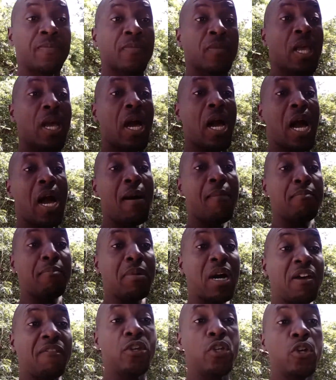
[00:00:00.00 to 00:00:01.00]
My
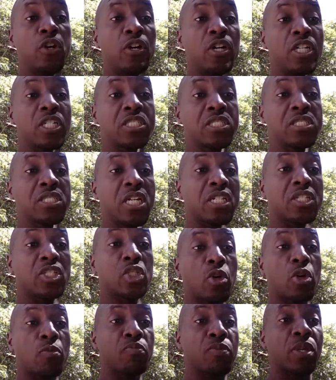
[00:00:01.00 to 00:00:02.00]
video is not
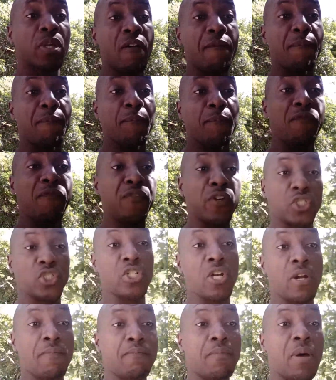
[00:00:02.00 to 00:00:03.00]
something of
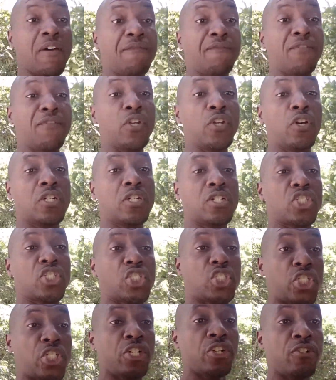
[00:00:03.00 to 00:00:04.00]
perfection. My video
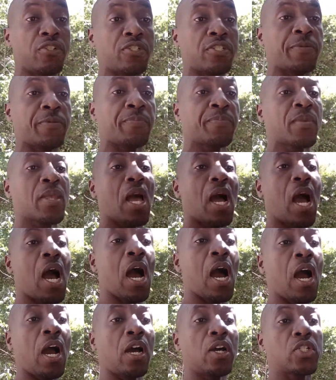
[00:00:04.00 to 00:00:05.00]
shares
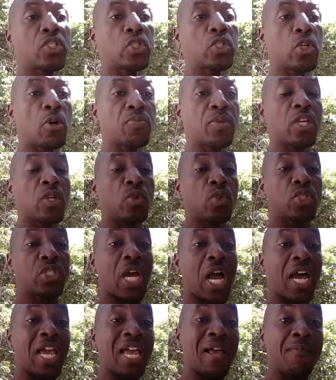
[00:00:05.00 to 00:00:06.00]
something in which
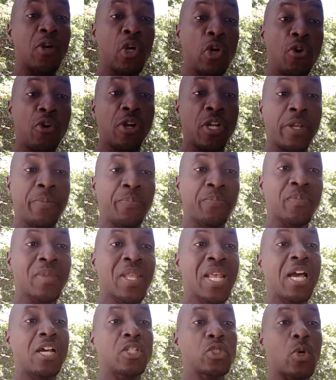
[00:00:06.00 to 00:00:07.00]
I am learning.
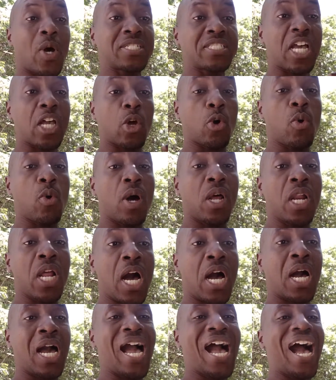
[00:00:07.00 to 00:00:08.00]
So as I go
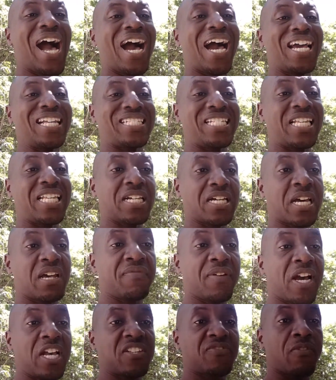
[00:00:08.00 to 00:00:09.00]
along, I take
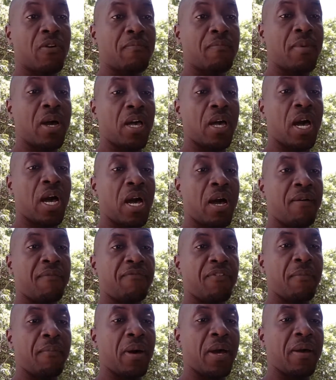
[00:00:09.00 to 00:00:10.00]
advice from
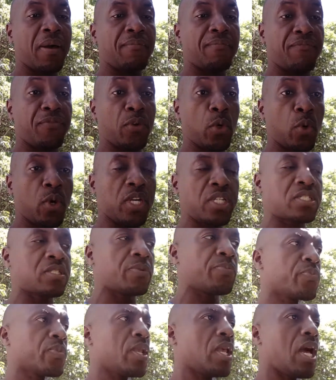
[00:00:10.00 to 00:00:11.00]
my viewers.
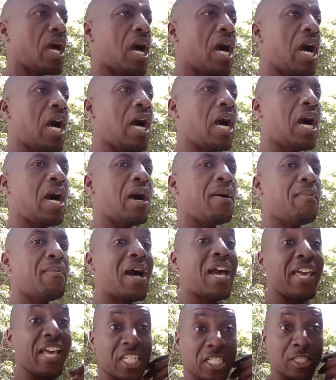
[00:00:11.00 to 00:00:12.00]
I
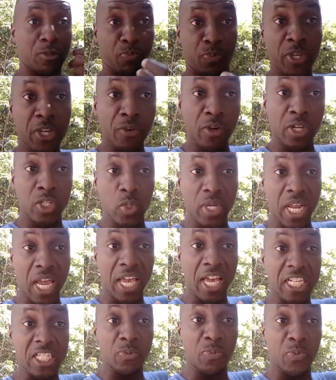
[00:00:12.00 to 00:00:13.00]
experience what I
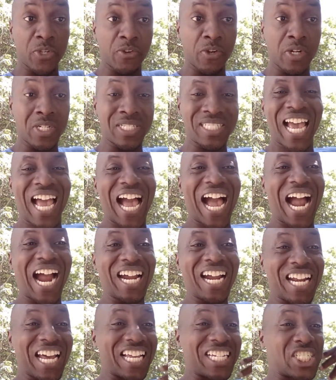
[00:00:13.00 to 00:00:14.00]
experience
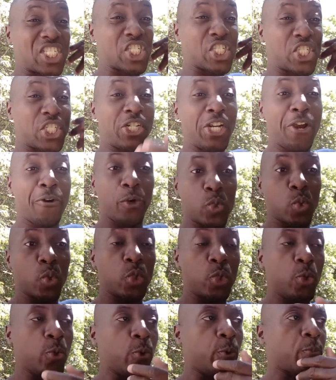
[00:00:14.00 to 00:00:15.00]
and I share it with
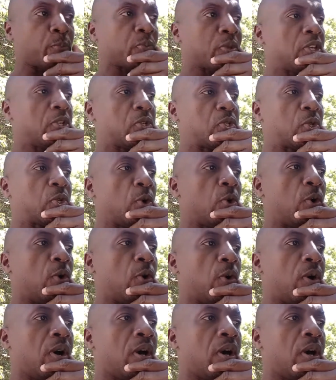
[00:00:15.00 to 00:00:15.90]
you. So